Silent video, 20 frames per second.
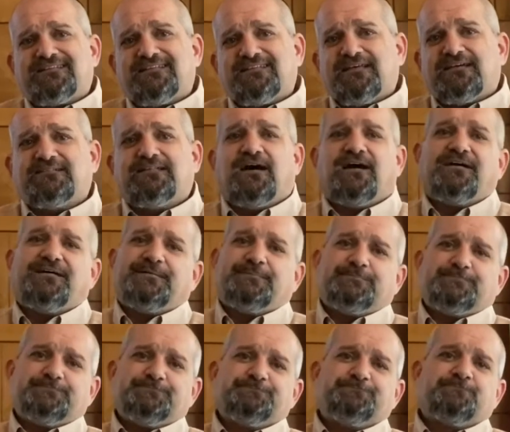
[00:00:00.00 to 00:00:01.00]
Yadayim.
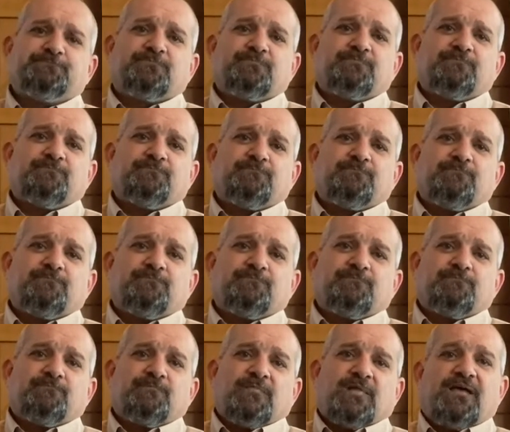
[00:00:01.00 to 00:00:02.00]

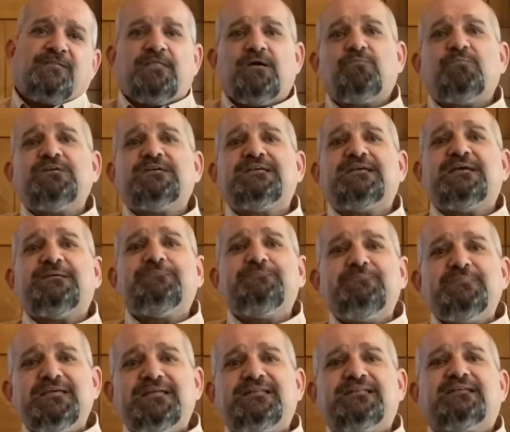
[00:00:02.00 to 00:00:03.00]
And then we
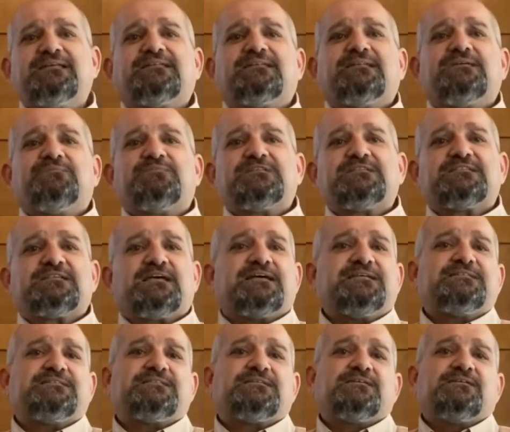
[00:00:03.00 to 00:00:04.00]
immediately
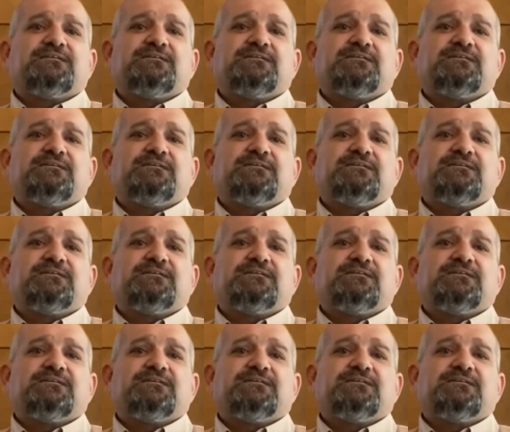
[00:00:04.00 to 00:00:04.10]
recite